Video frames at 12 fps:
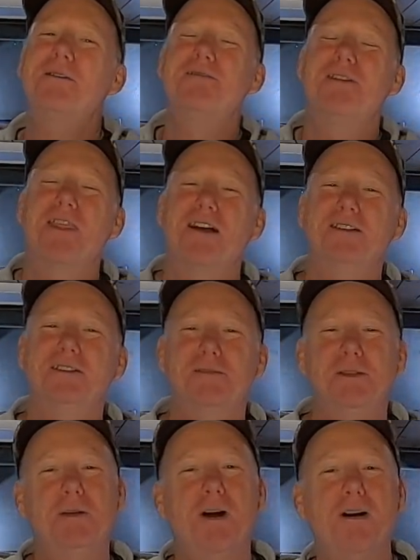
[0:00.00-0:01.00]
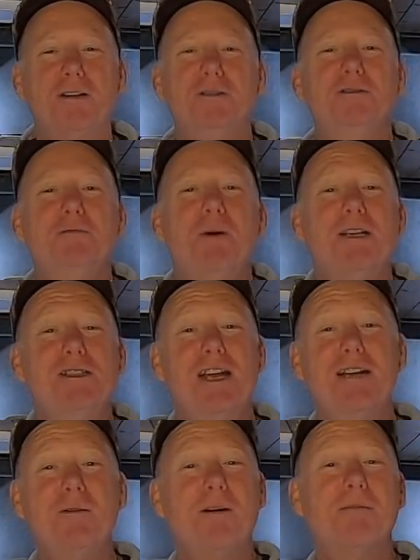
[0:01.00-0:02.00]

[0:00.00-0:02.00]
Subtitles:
and for those of you that are new to my channel,